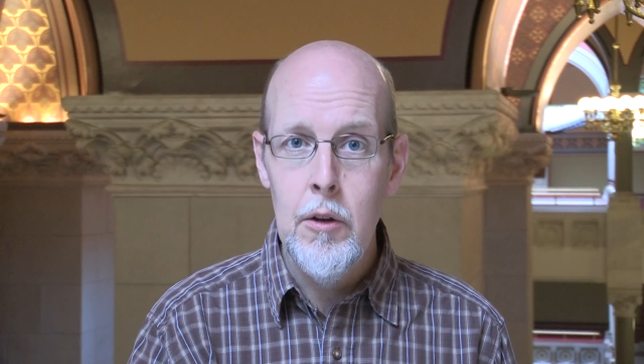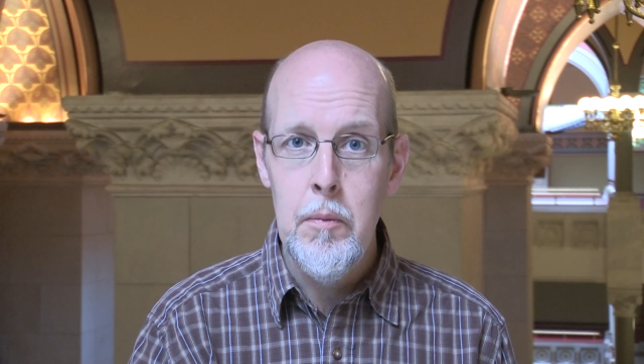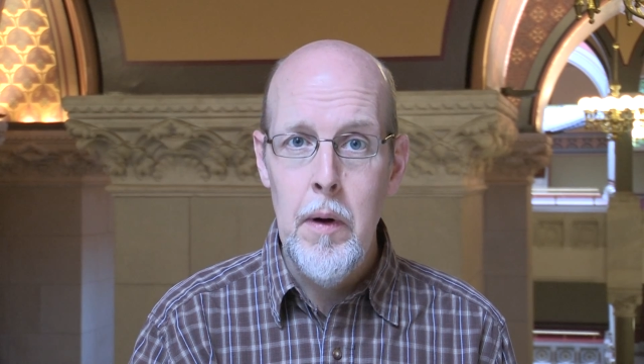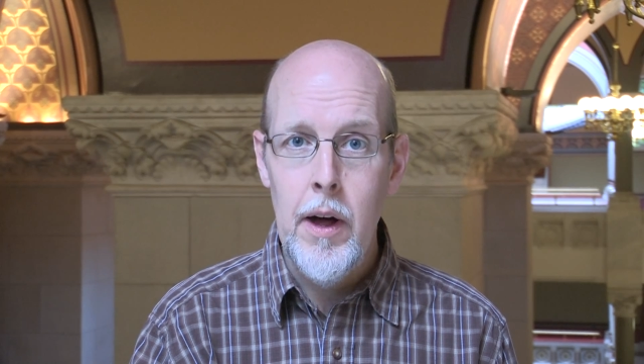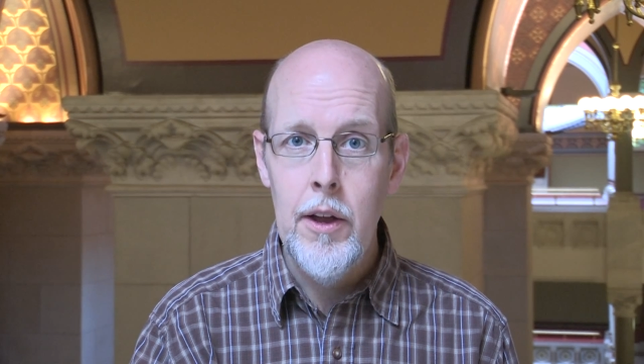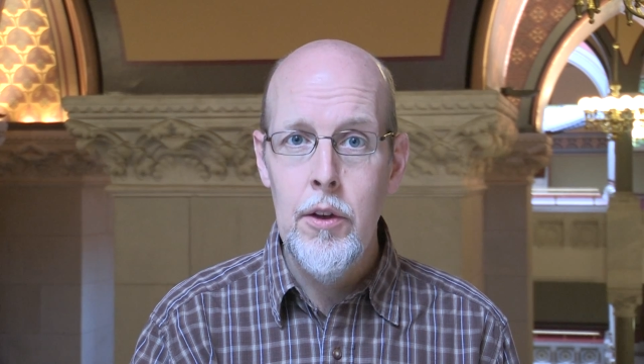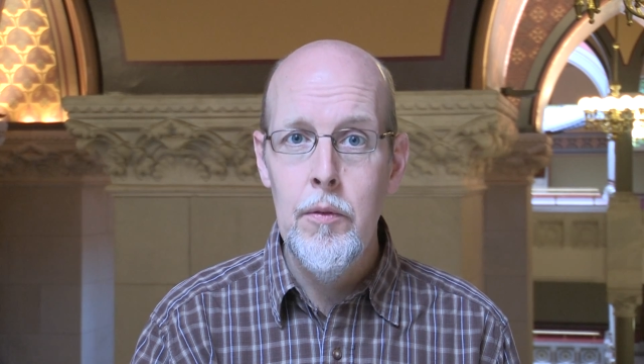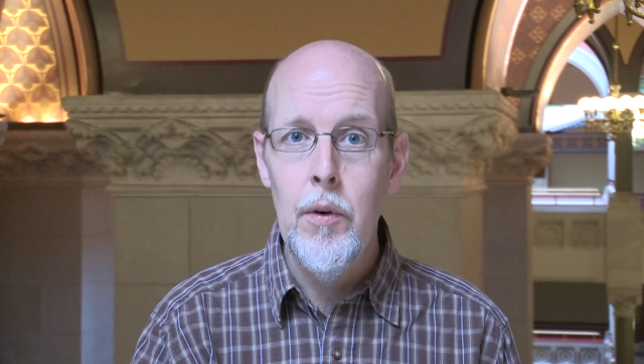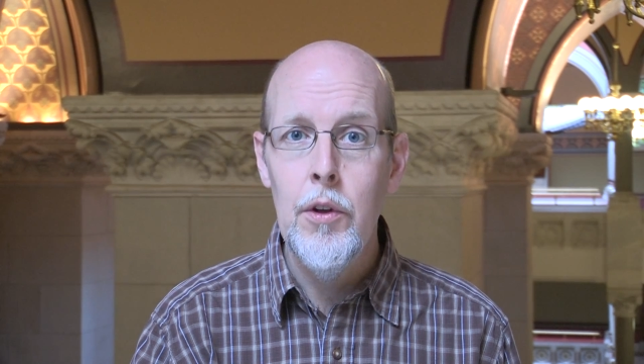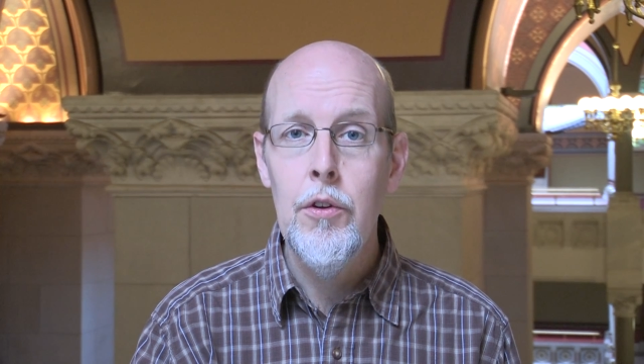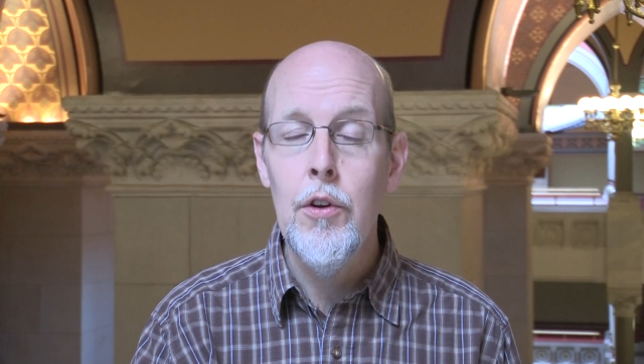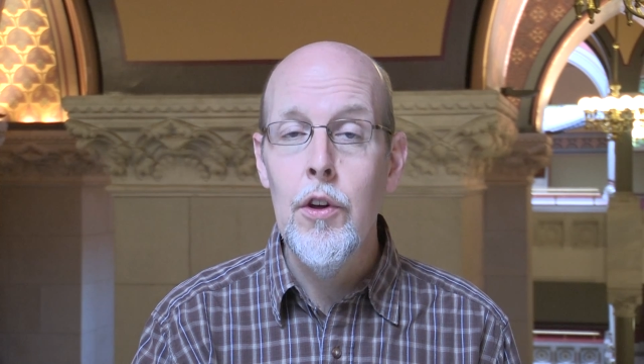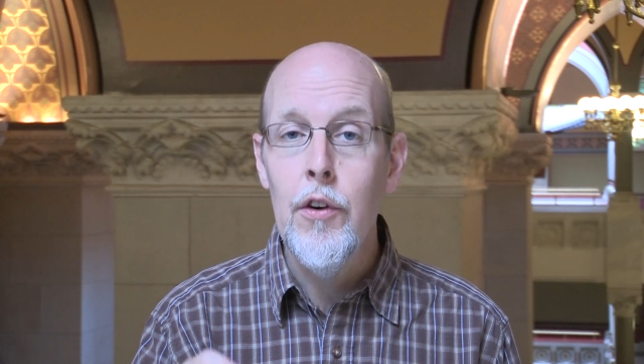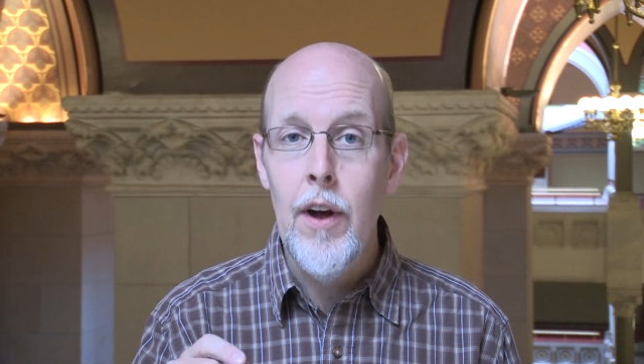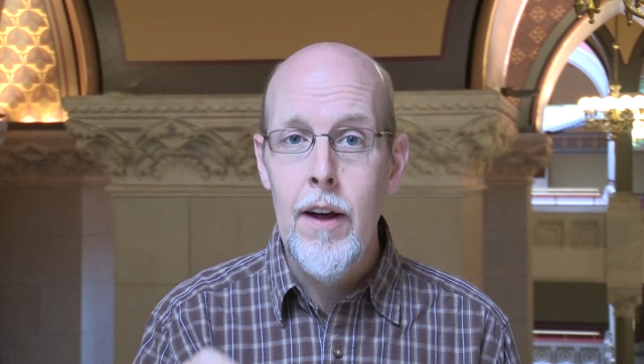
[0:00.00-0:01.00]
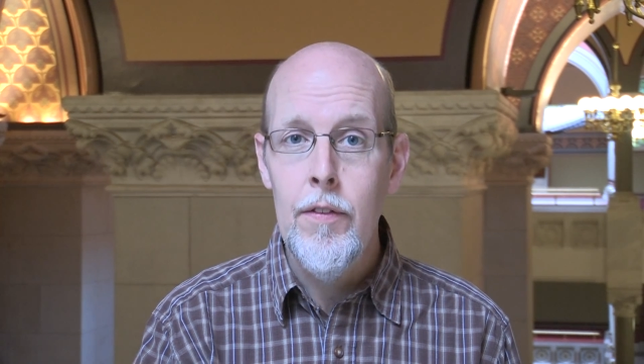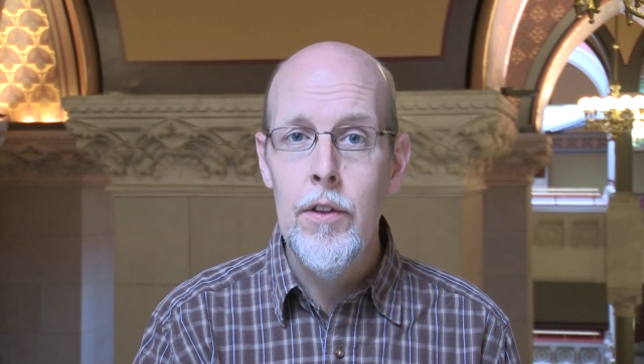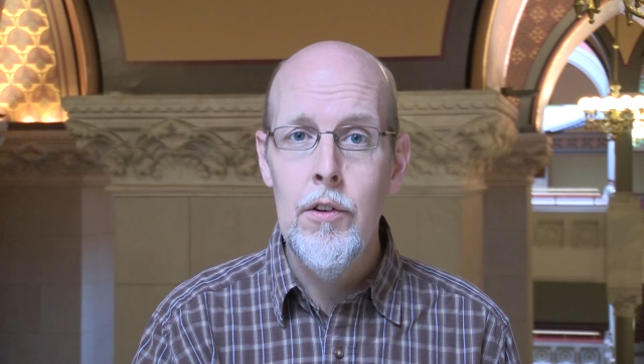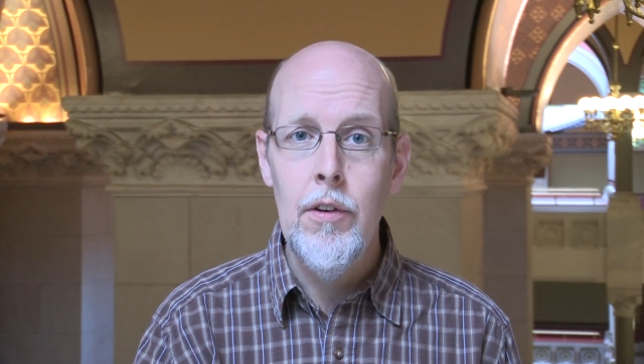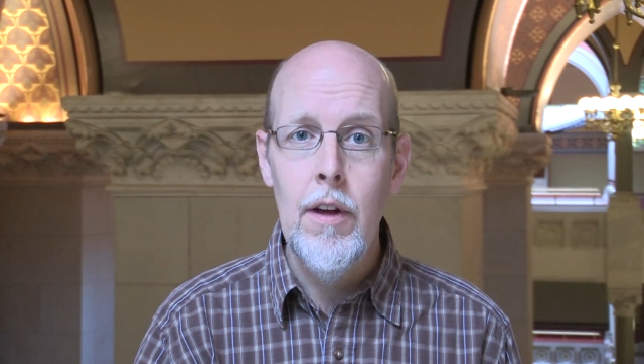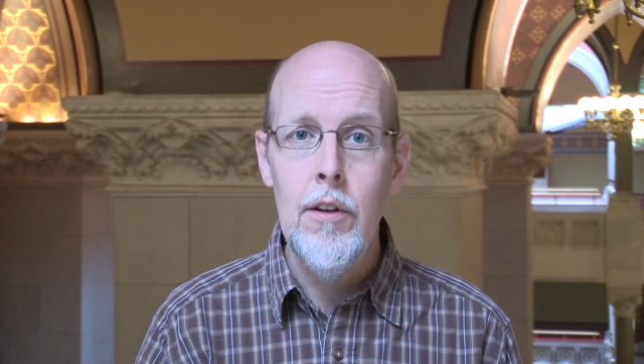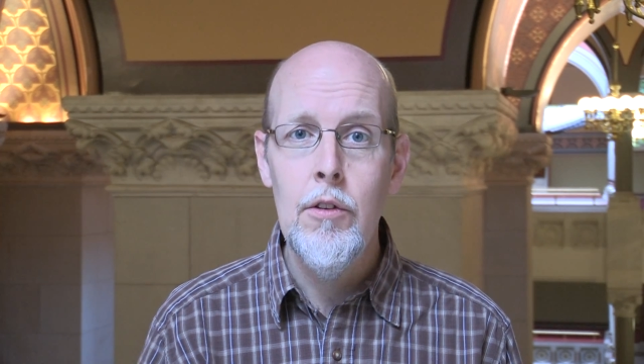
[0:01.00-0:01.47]
as possible so you have
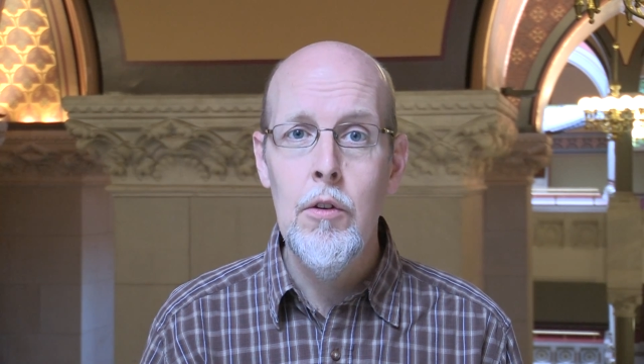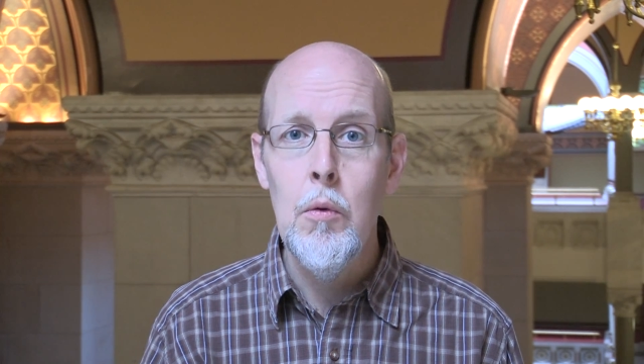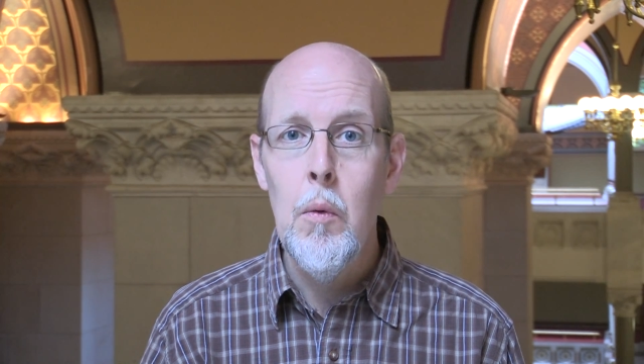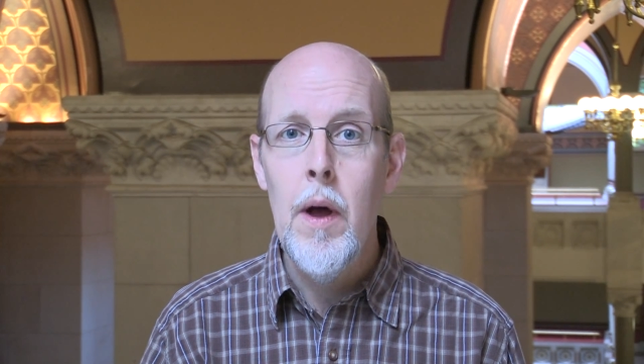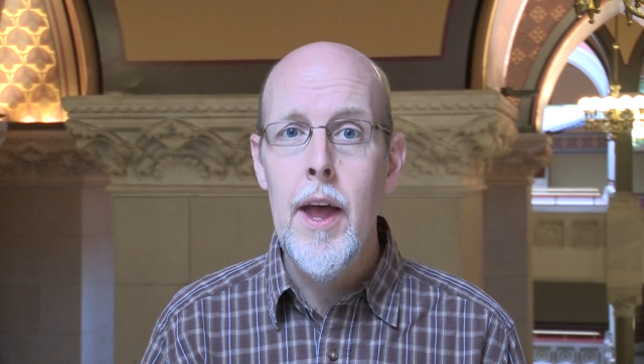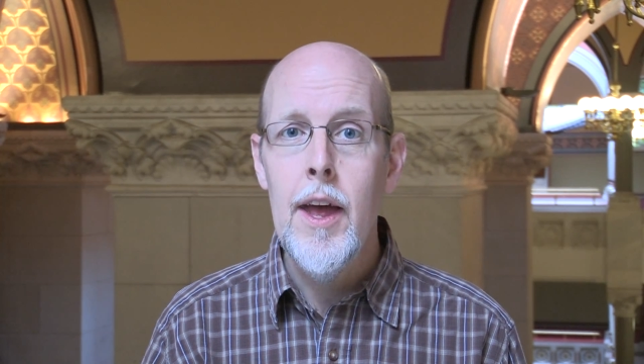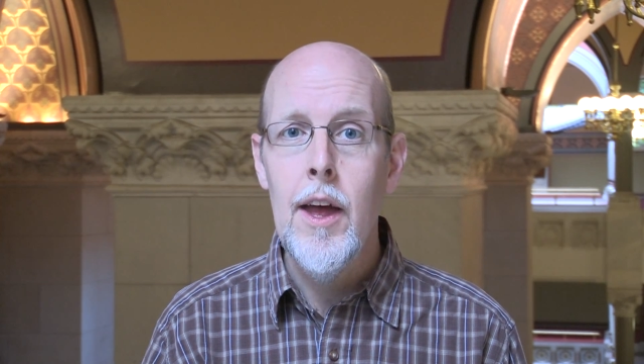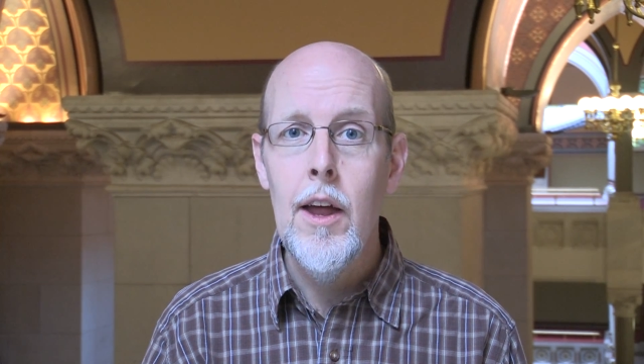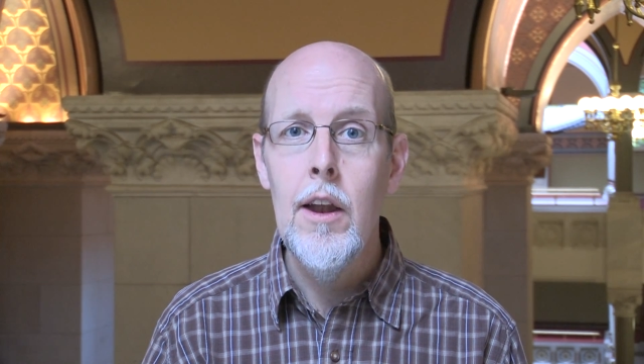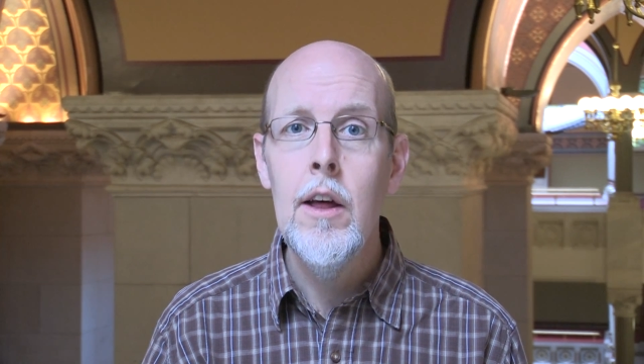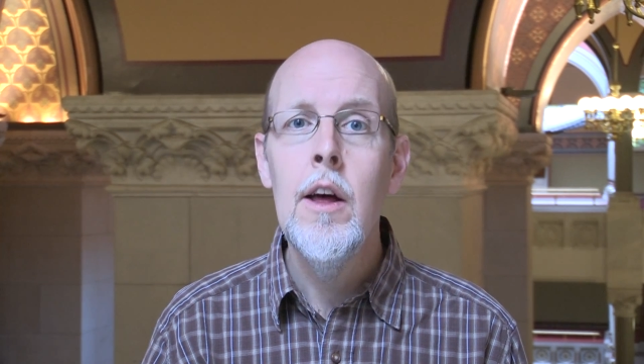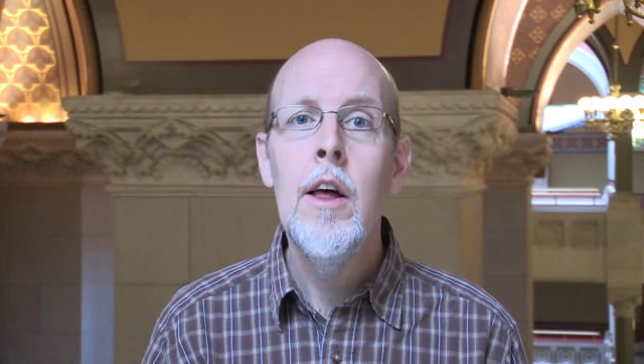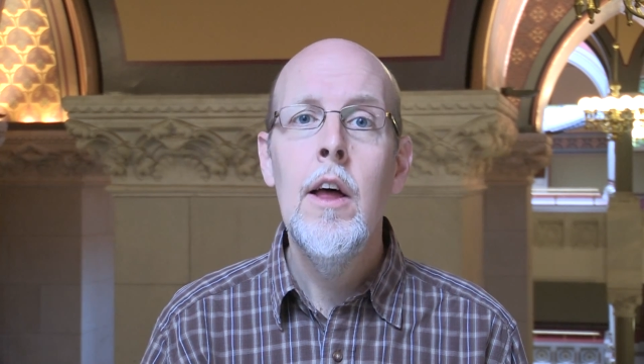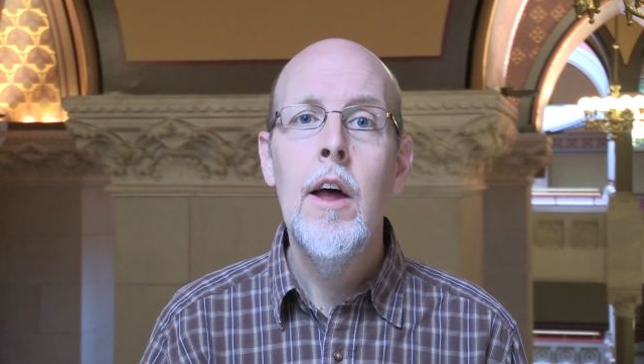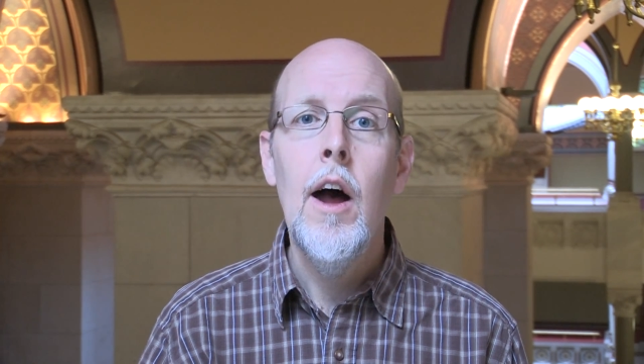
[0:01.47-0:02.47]
the chance to weigh in